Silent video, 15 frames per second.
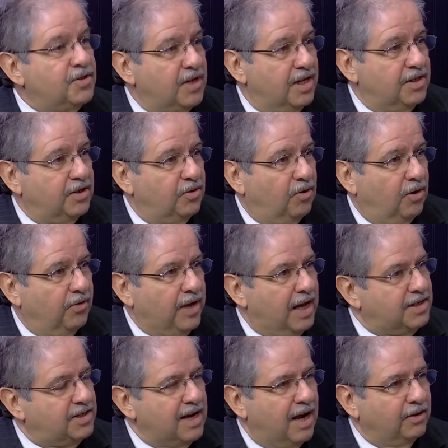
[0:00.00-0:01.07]
it all, that
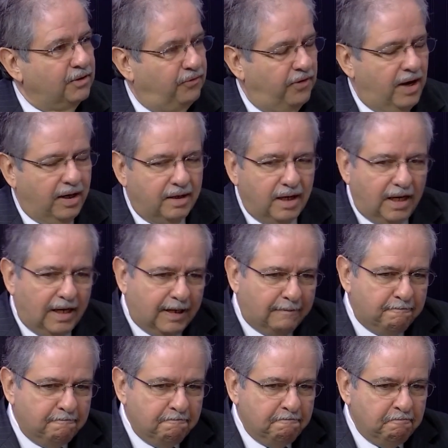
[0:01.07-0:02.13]
sound effect.
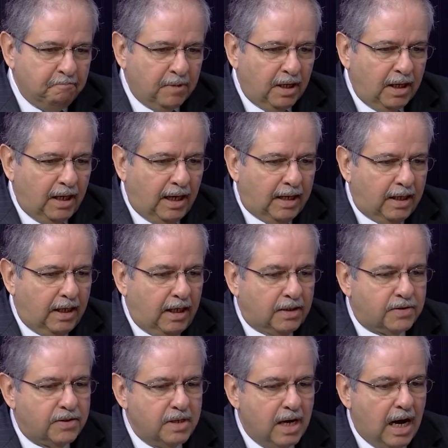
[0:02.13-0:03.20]
And it's
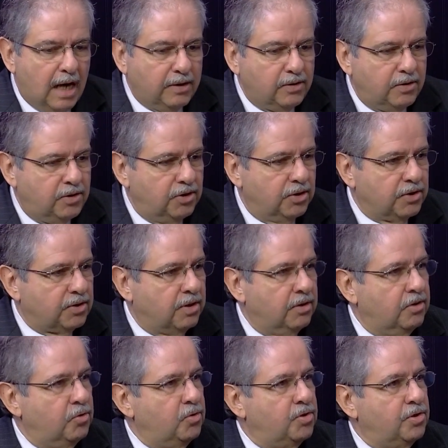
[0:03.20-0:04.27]
not just
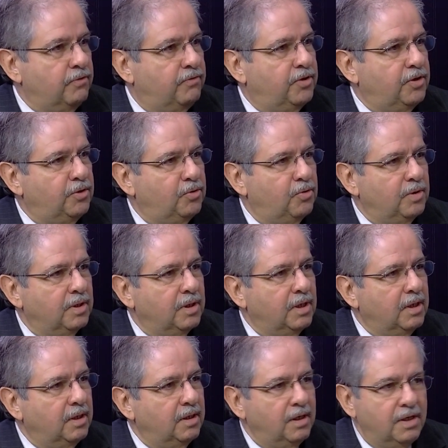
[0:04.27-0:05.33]
conducive to Union,
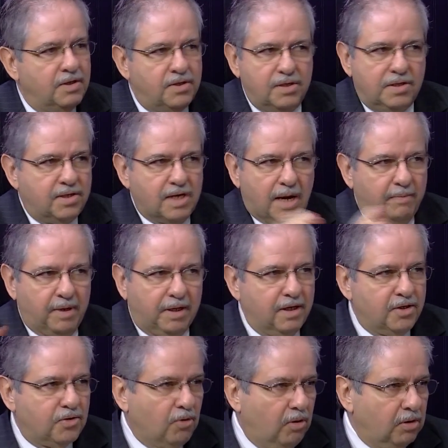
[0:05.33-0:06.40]
it's systemic, it's
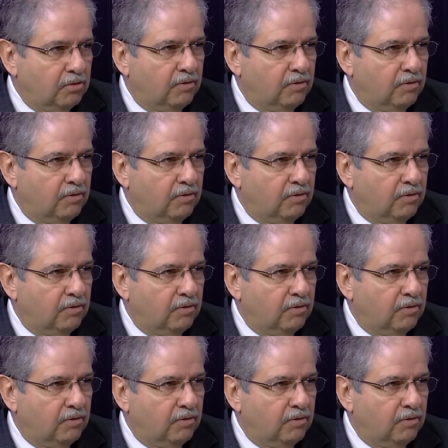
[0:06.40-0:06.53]
all around.